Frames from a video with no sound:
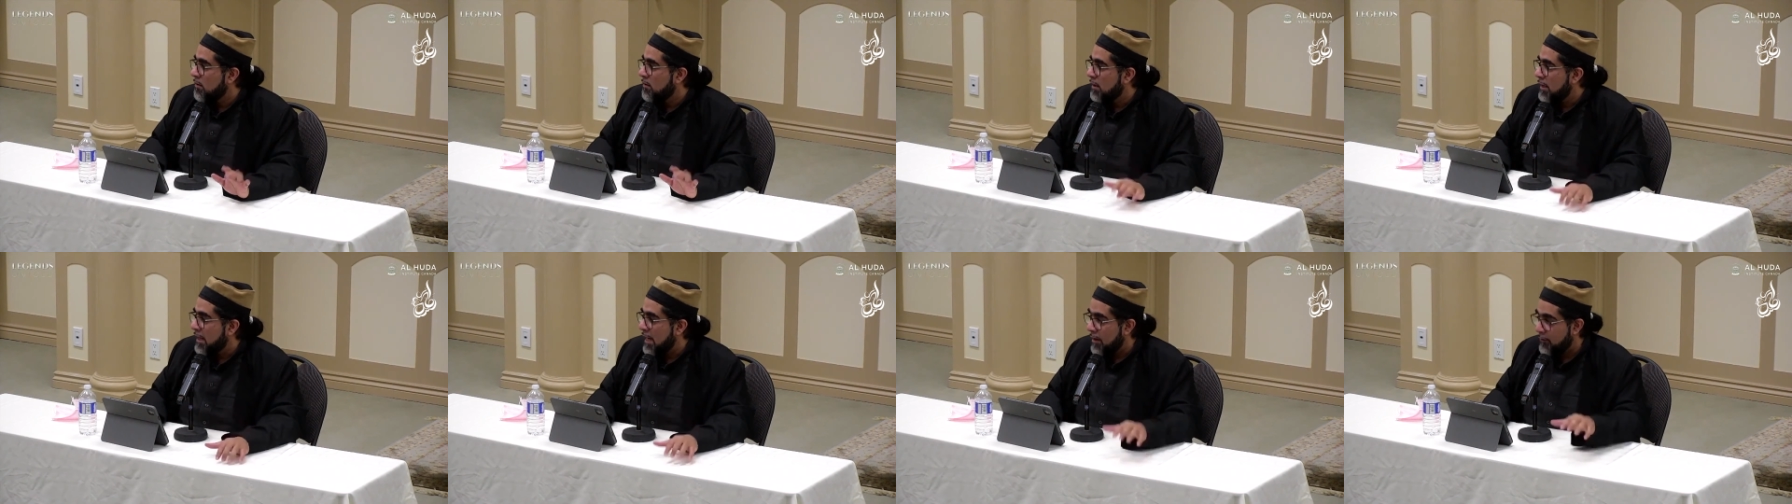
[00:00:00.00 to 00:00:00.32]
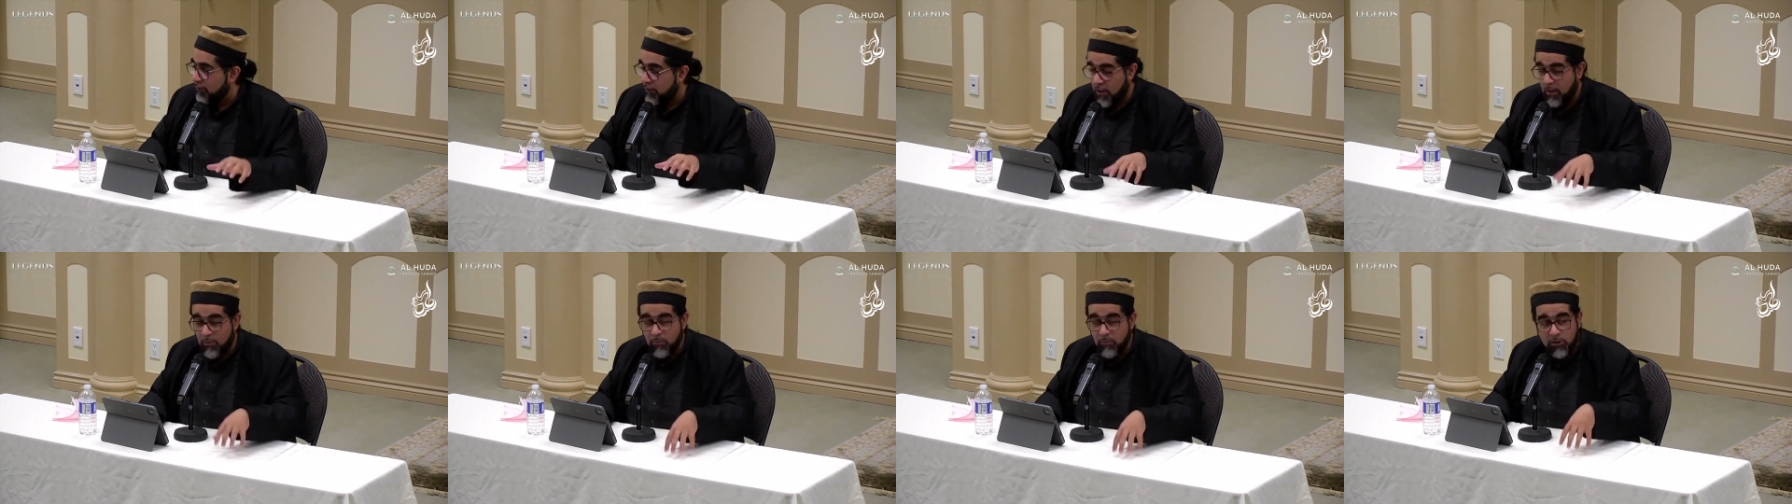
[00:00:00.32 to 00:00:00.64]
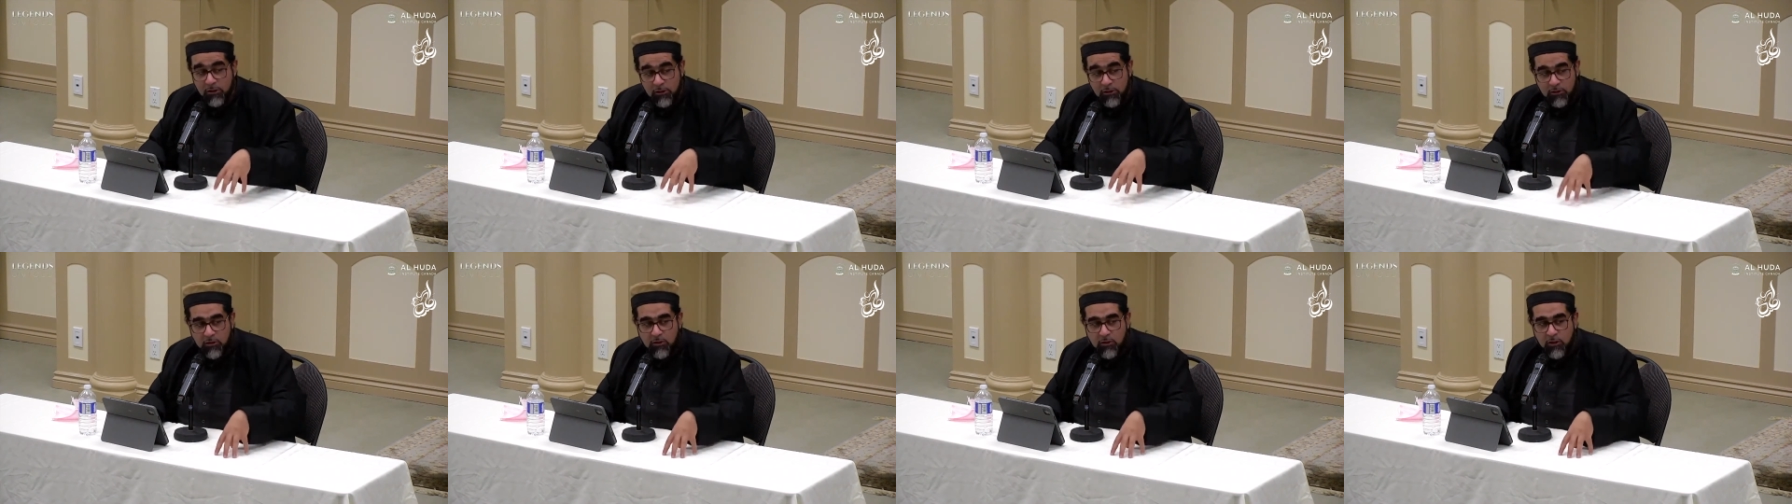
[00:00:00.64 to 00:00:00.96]
And I've come
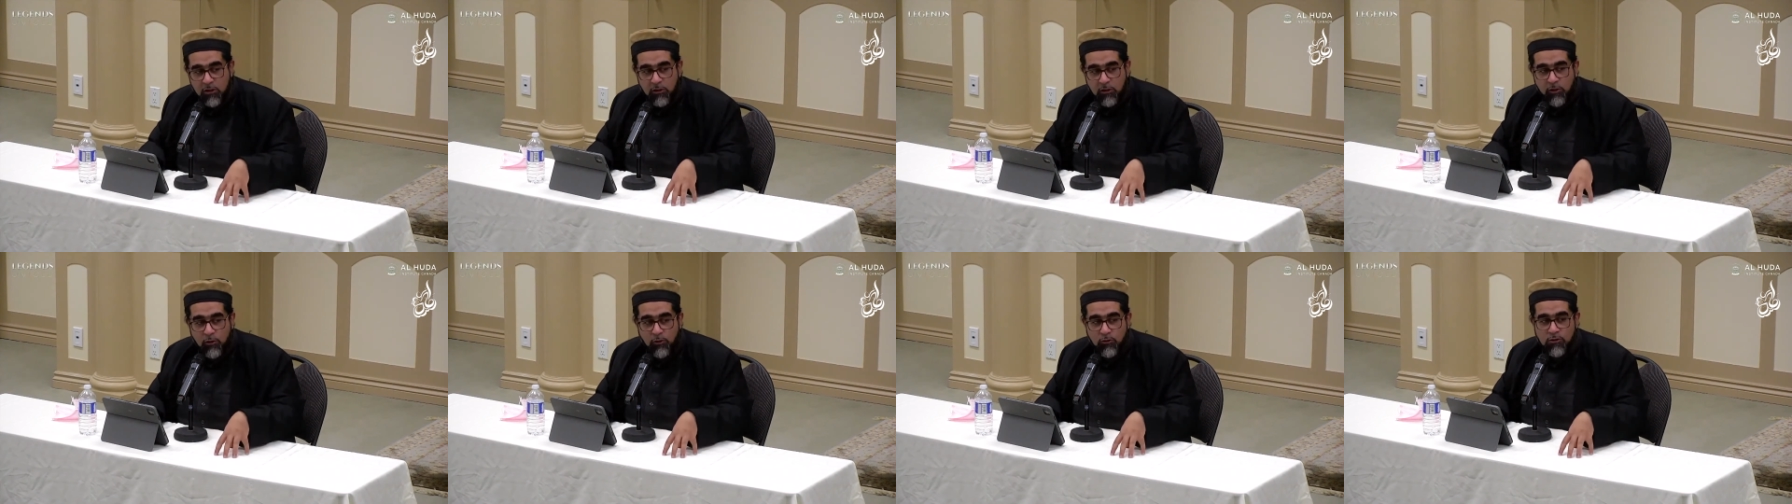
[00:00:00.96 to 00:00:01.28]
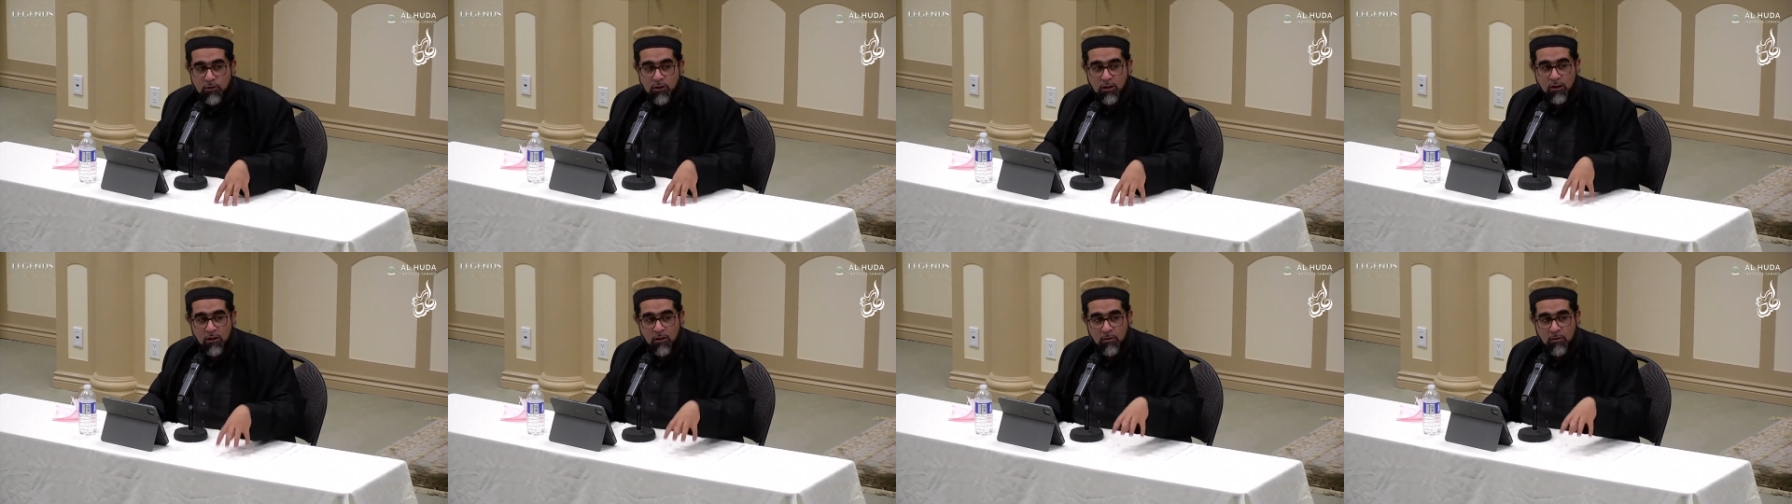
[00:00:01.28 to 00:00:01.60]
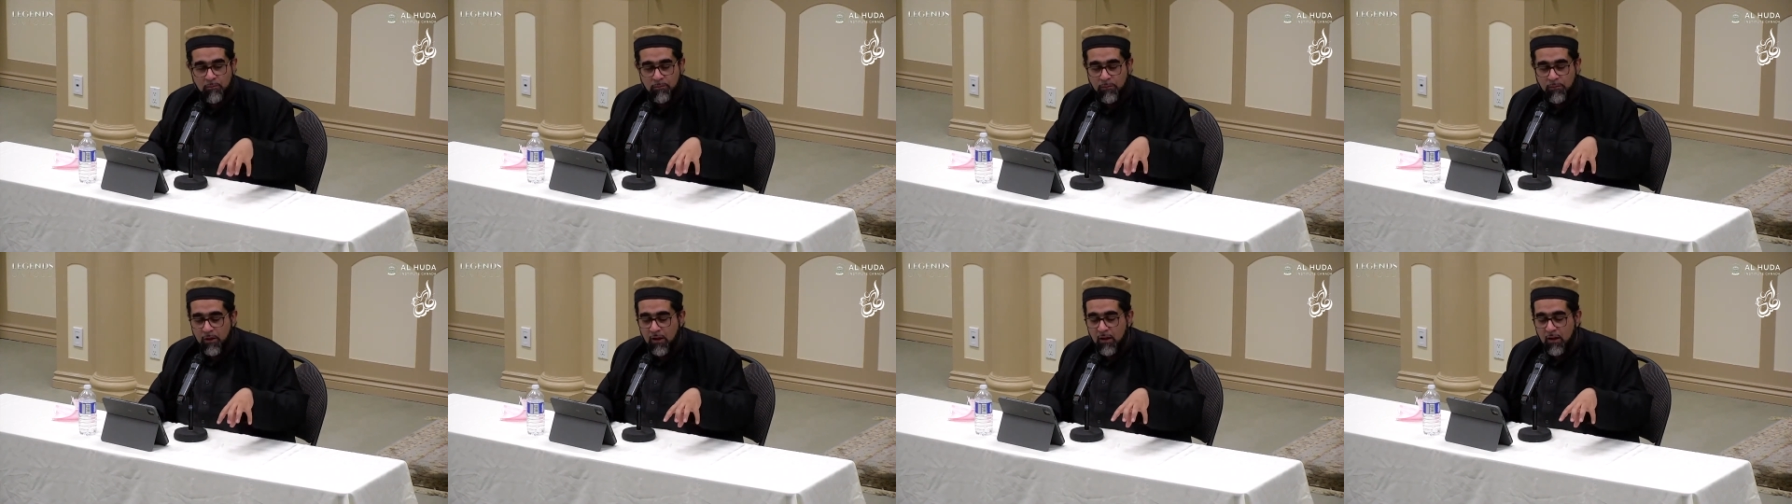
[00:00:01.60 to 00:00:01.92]
to this conclusion
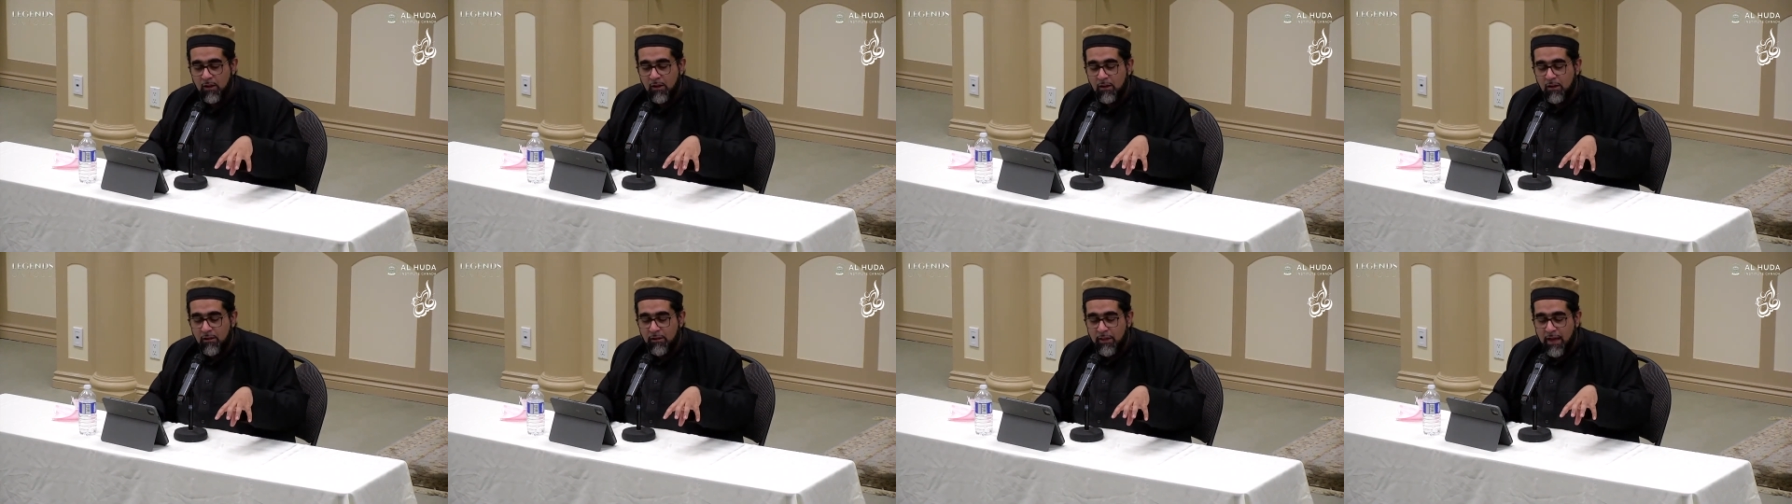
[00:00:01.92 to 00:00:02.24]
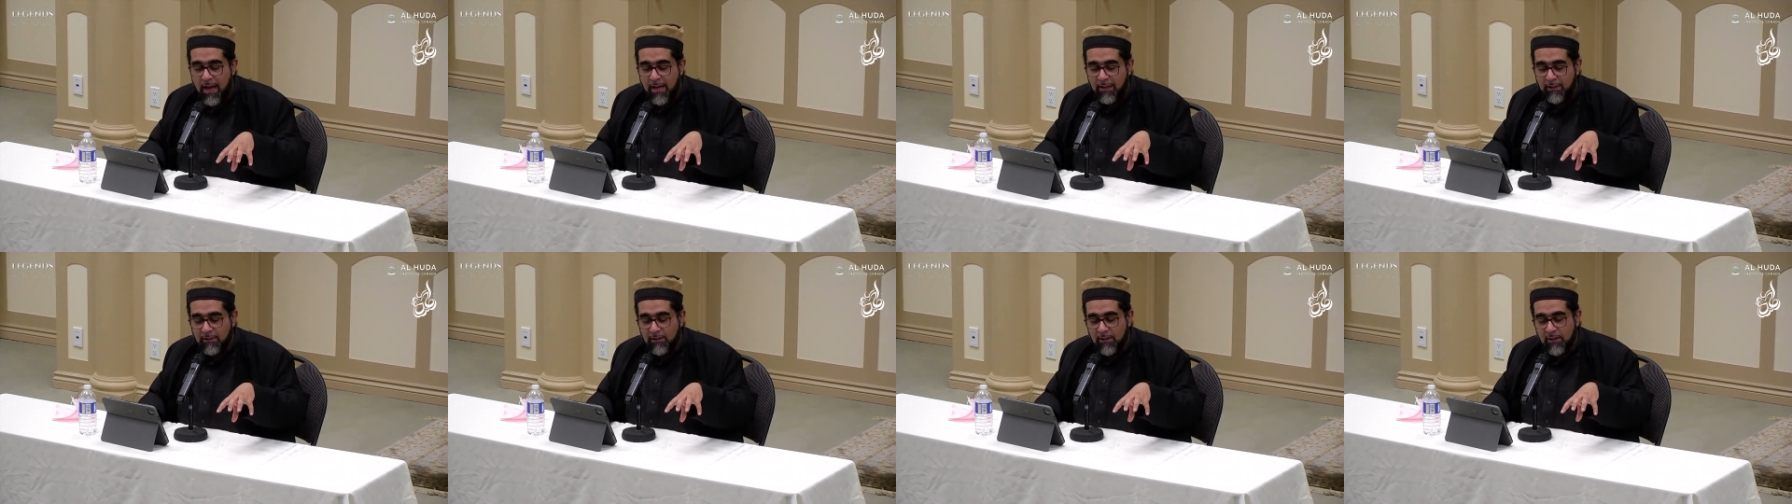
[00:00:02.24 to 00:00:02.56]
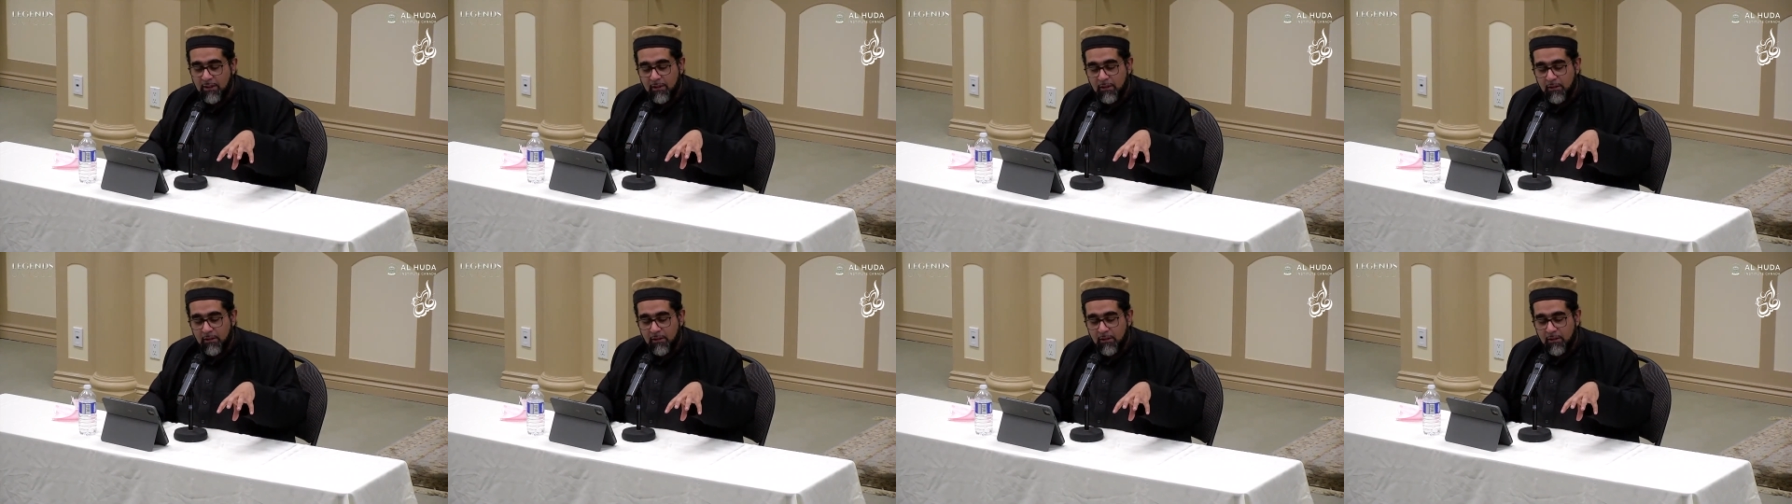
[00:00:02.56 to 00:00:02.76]
that